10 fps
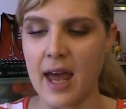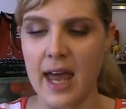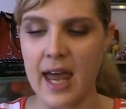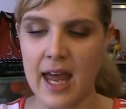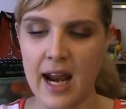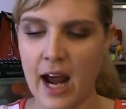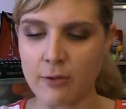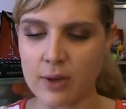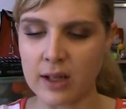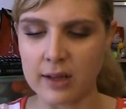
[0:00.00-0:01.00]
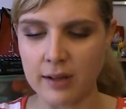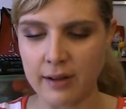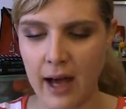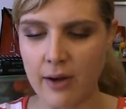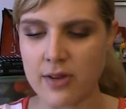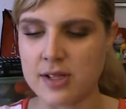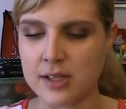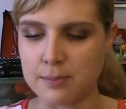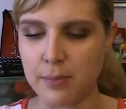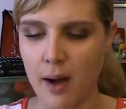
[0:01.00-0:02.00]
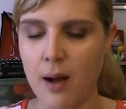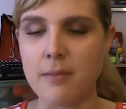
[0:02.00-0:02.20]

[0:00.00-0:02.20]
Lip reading: and I really love how this balm